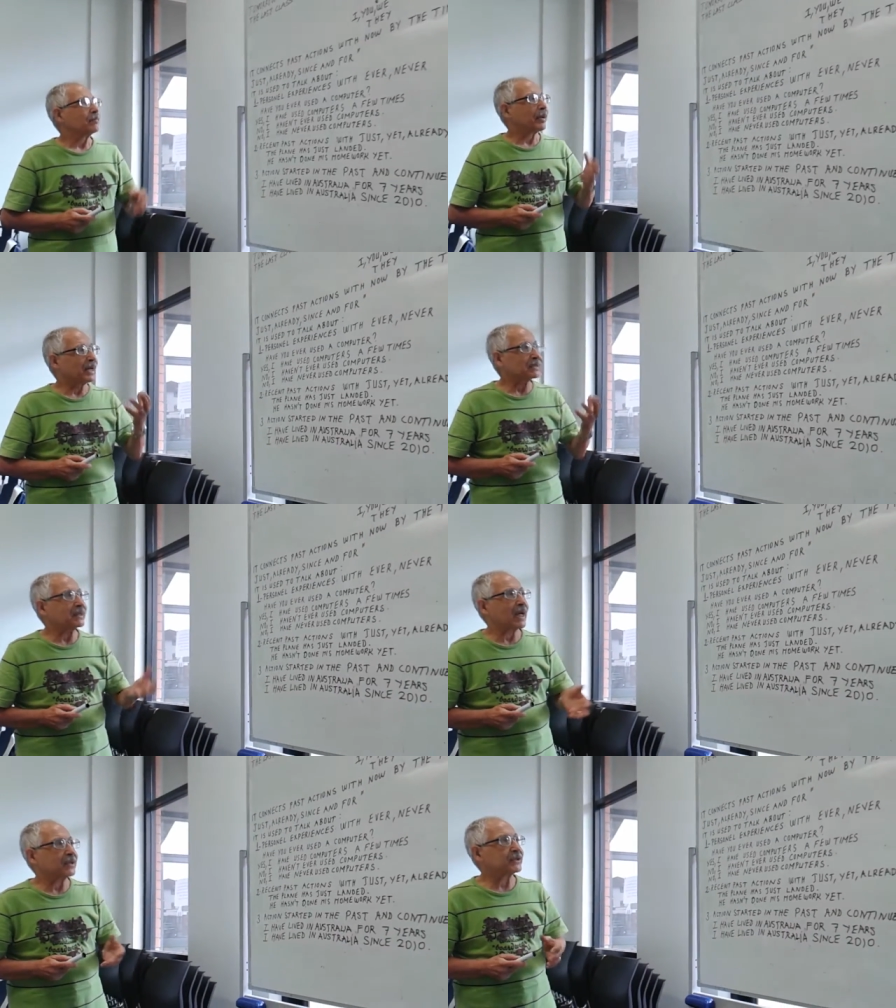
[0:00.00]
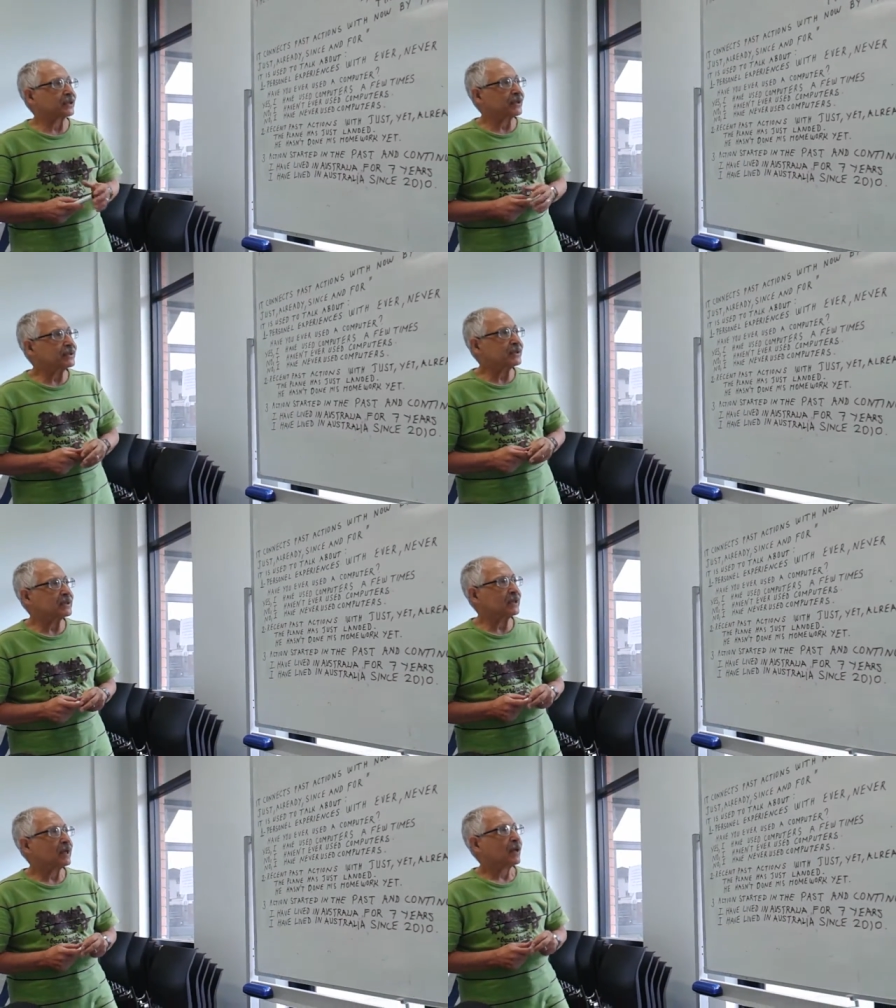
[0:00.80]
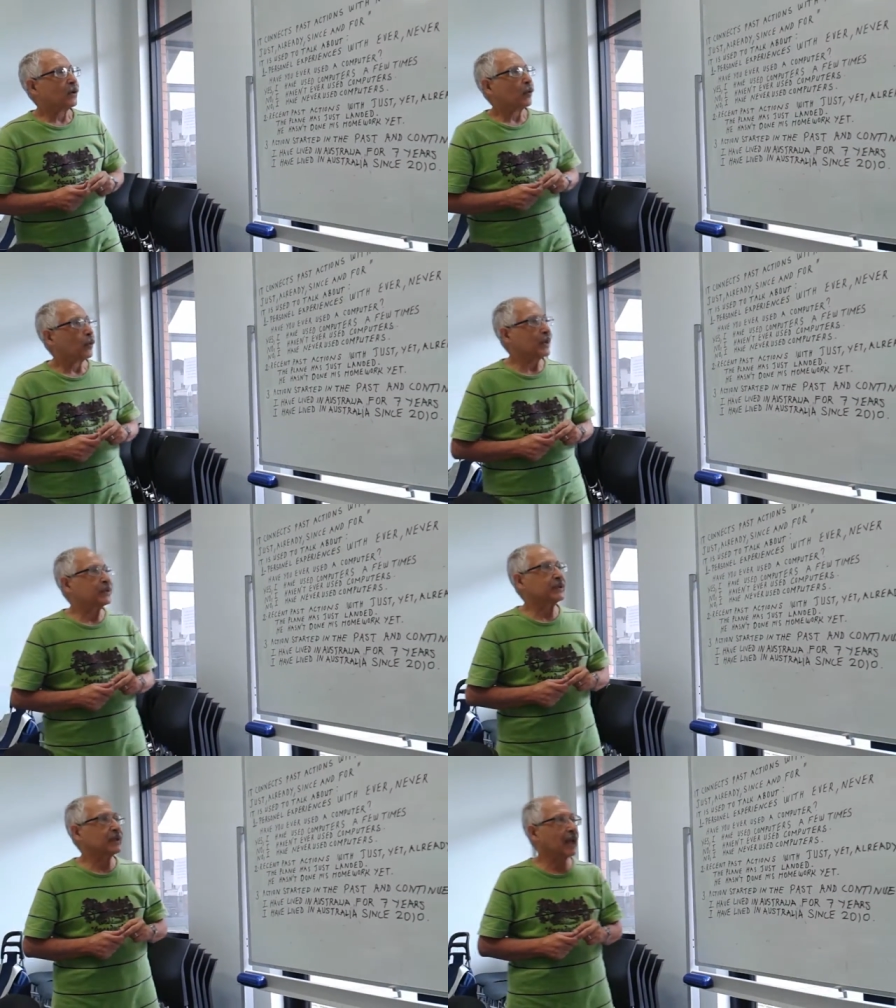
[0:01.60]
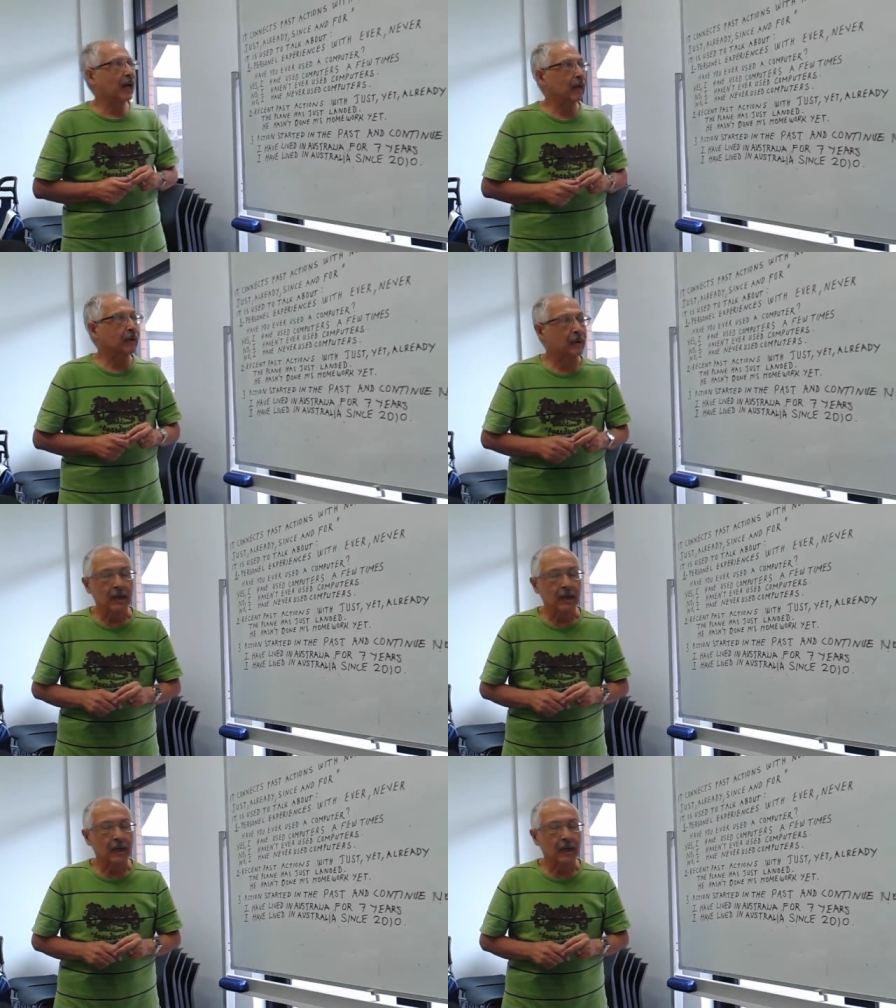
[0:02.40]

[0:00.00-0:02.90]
past actions with now